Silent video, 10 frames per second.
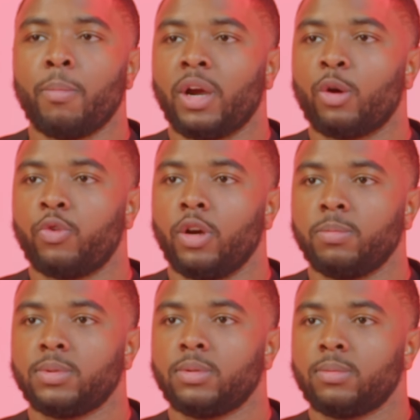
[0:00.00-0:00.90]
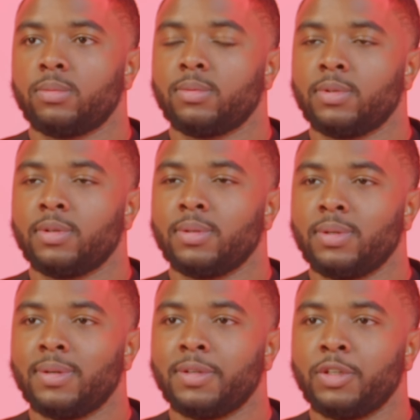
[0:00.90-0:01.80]
or Michael Phelps?
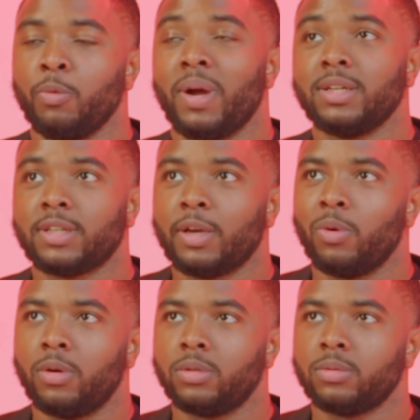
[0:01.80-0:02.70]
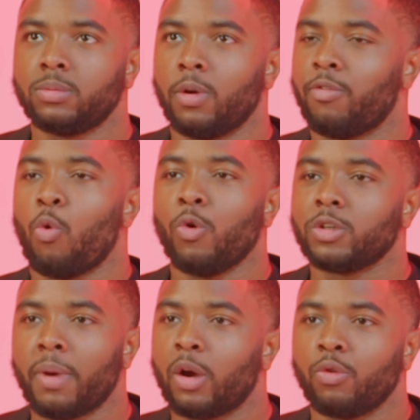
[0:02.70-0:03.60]
You might say, well, of course,
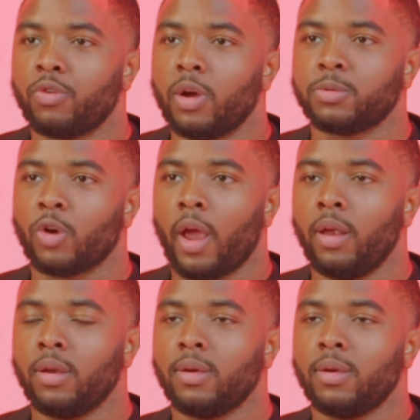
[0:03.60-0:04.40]
Michael Phelps, right?